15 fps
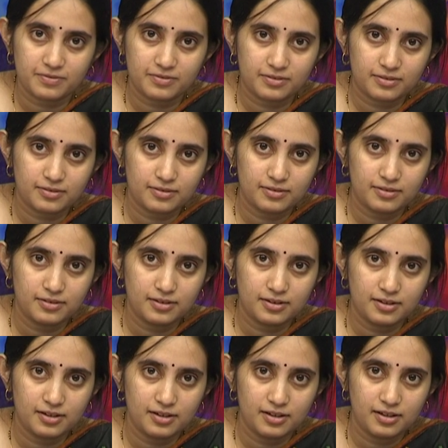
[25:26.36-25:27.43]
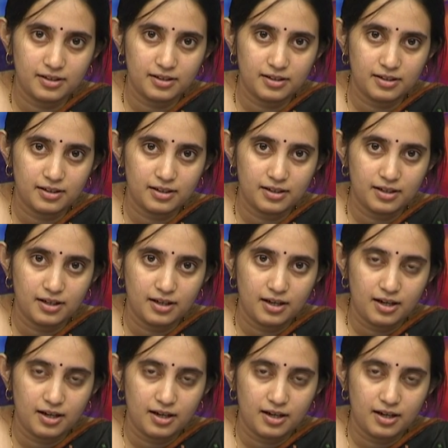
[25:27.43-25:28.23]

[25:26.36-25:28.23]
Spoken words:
Nothing is said.